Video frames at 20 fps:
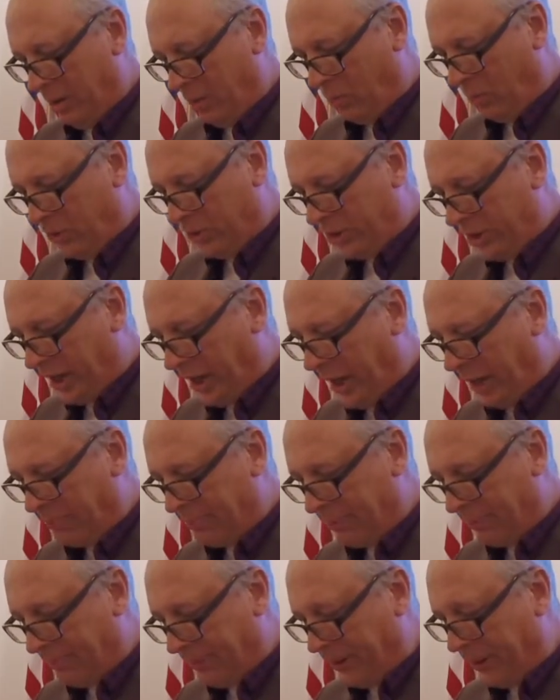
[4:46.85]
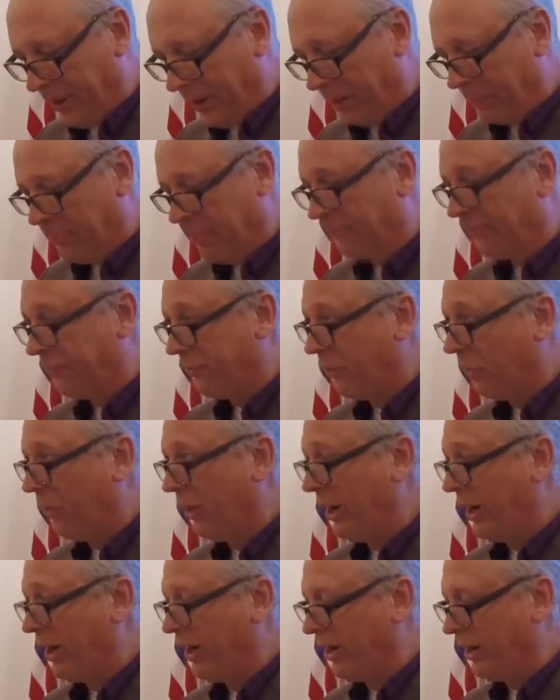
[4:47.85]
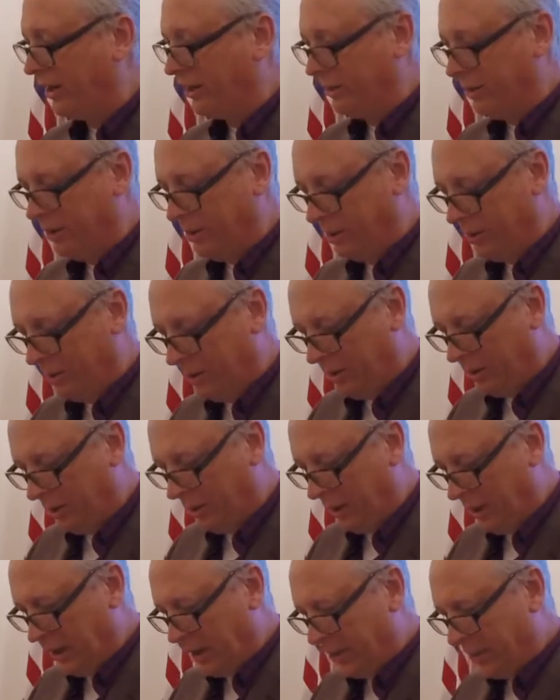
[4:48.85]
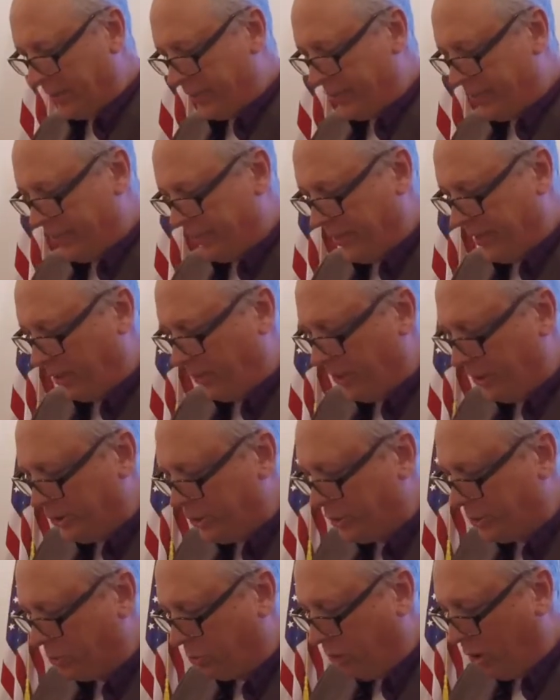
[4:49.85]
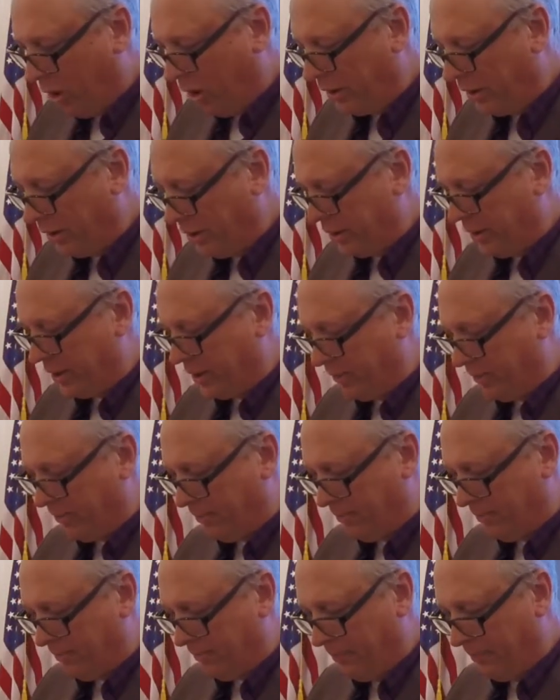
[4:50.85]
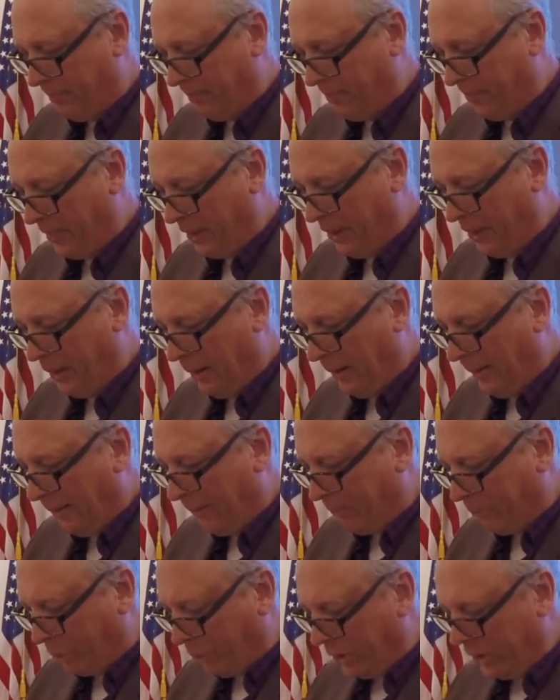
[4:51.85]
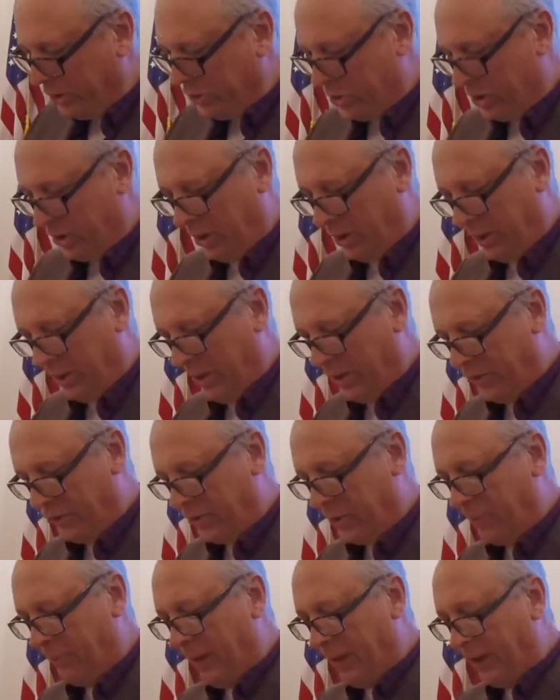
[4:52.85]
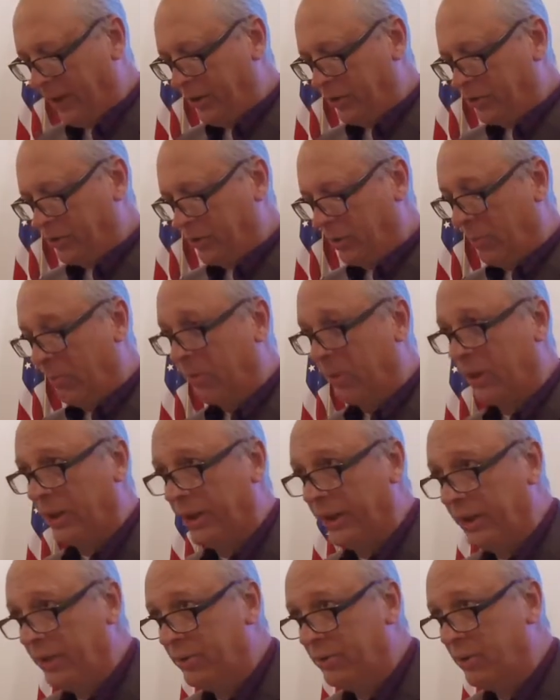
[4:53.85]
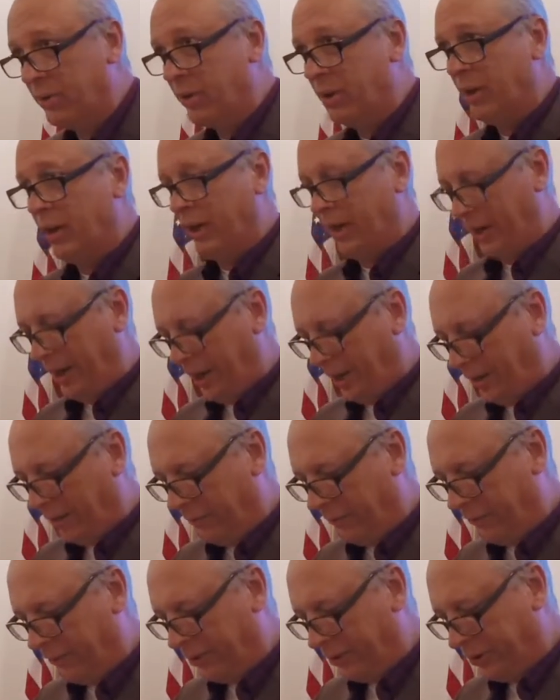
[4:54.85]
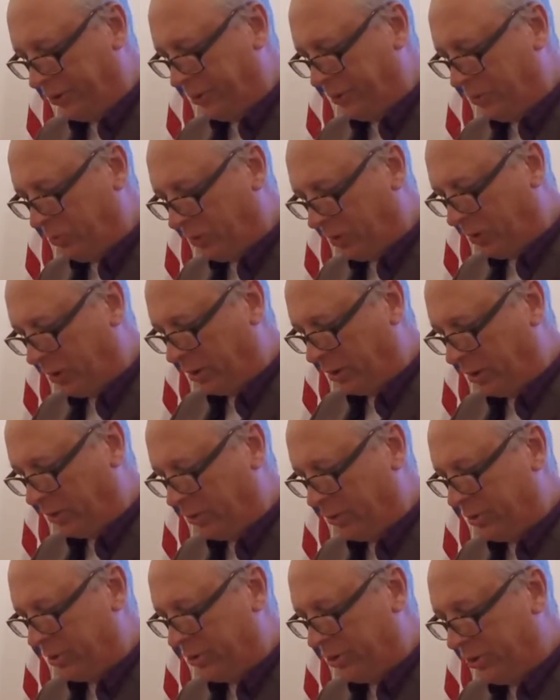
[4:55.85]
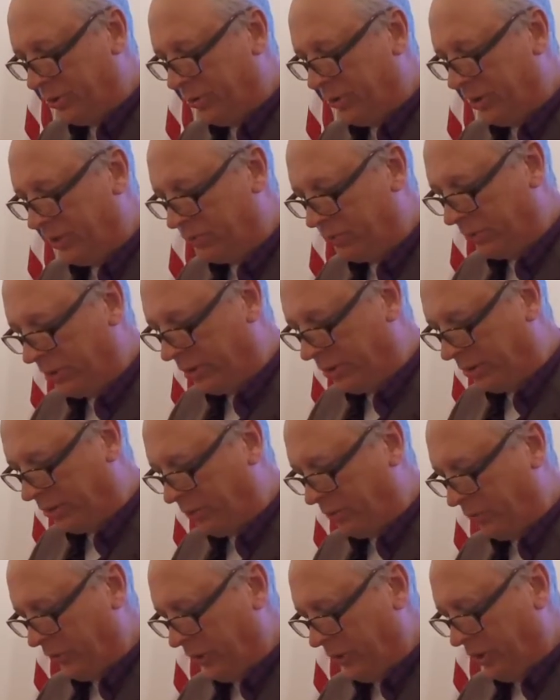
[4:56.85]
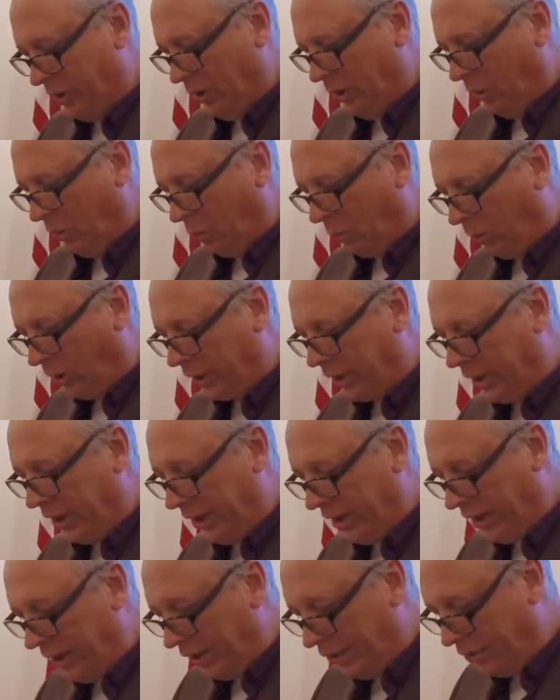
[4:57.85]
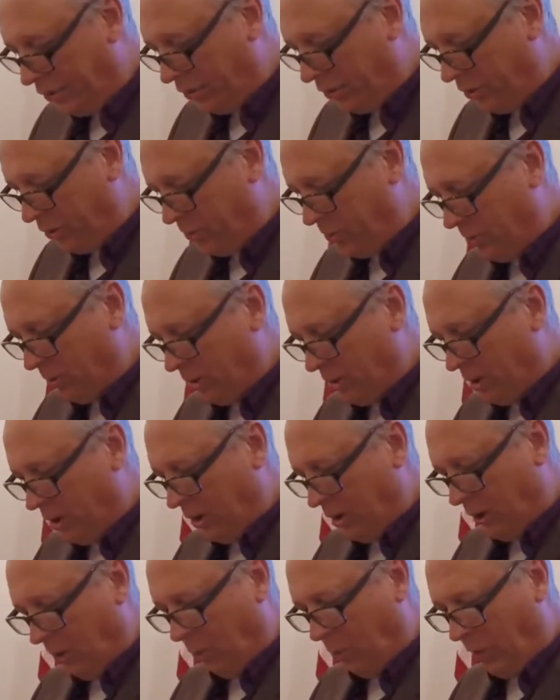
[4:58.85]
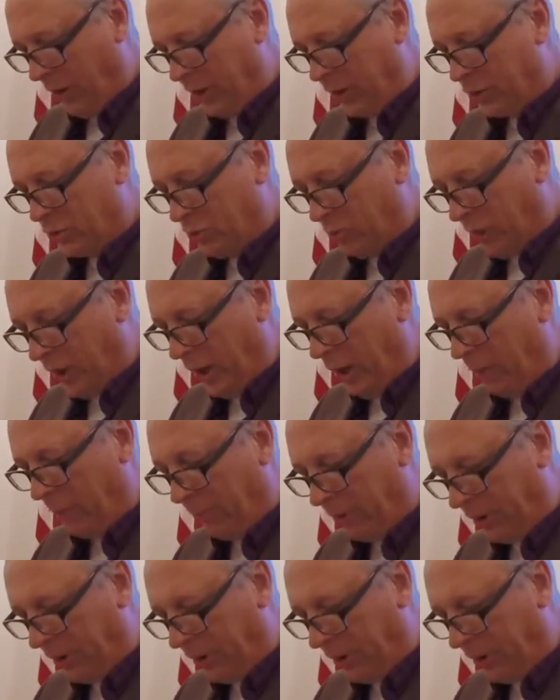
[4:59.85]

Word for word: which God prepared beforehand that we should walk in them. Preaching is to make us complete in every good work to do His will, working in you what is well